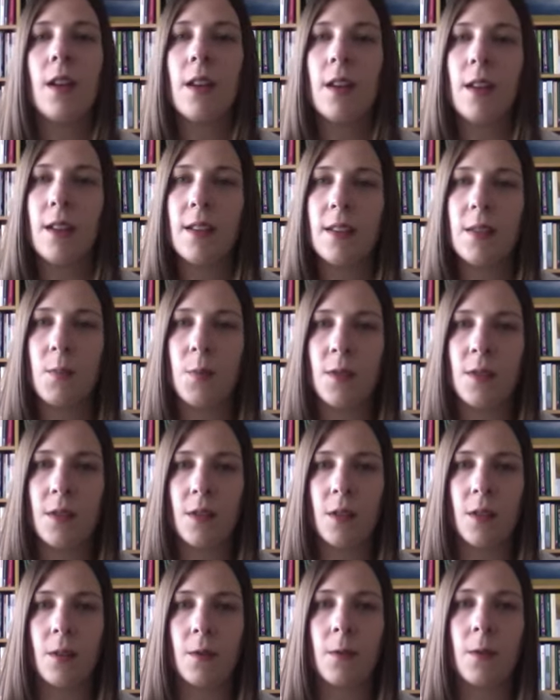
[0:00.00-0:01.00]
is
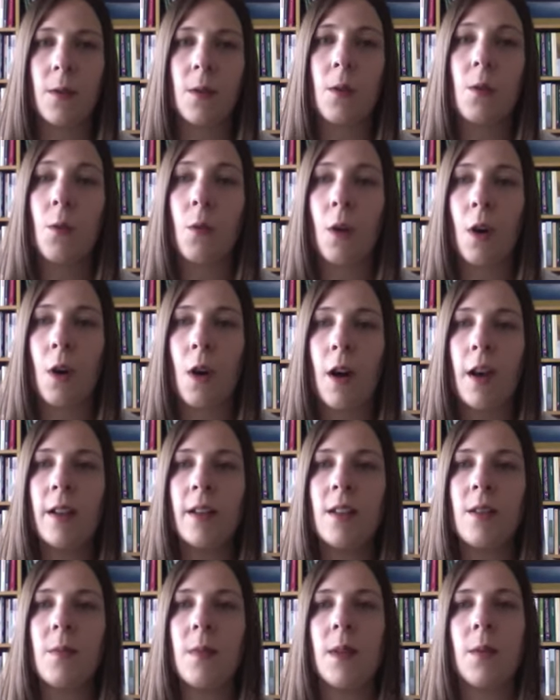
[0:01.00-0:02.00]
preserved or ought
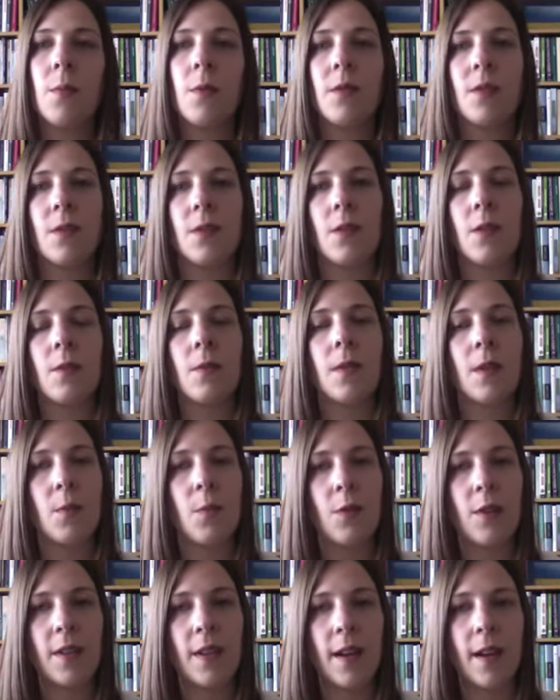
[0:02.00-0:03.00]
to be preserved and
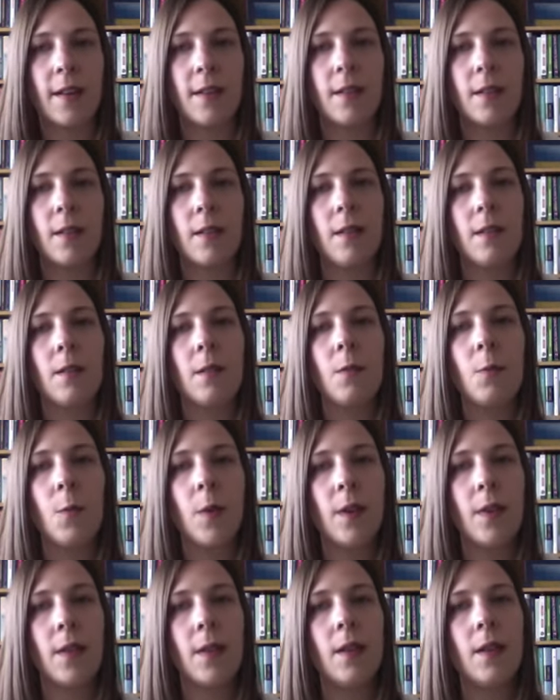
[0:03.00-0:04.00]
protected
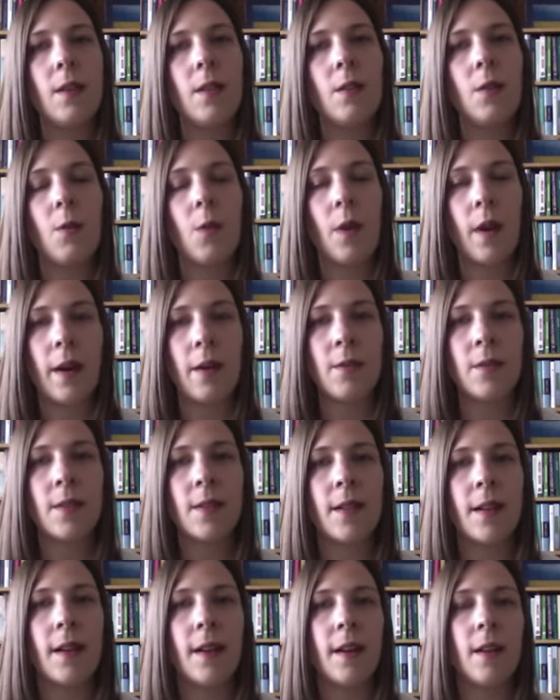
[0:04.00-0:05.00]
within or
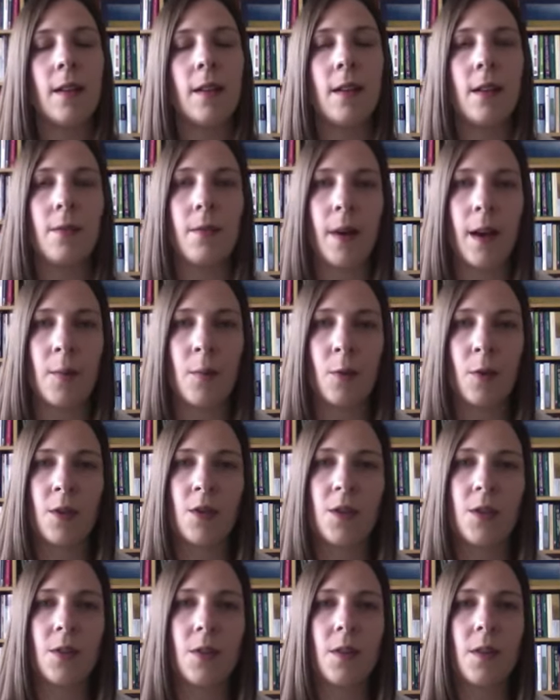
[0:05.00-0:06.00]
outside of
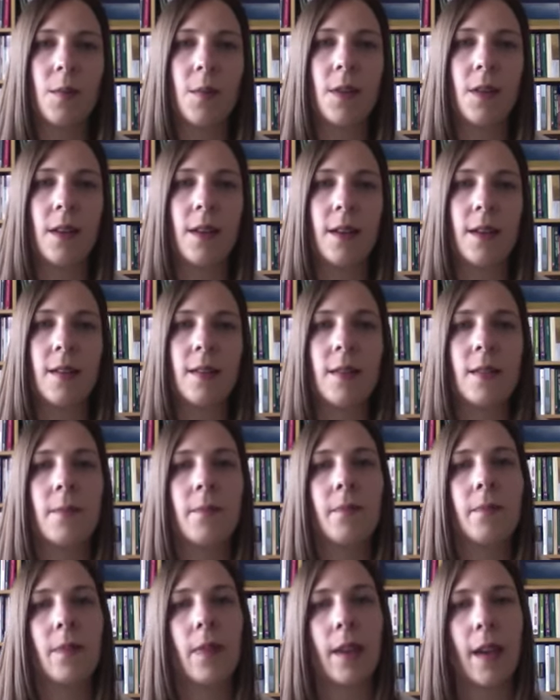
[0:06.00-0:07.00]
Aboriginal communities.
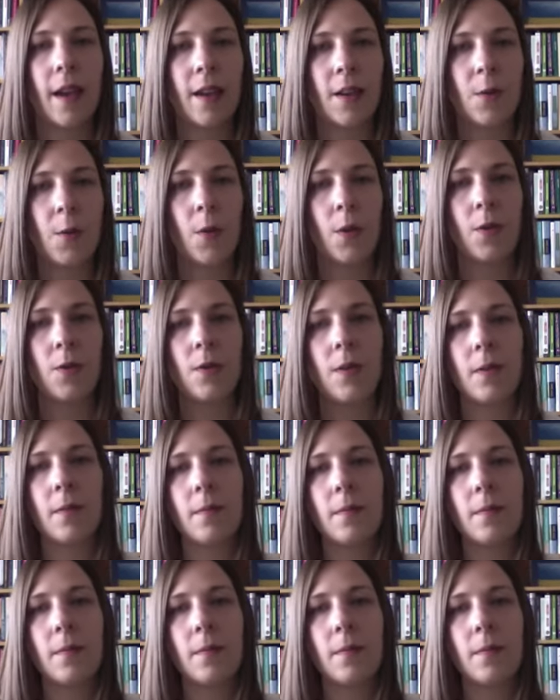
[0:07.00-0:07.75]
End quote.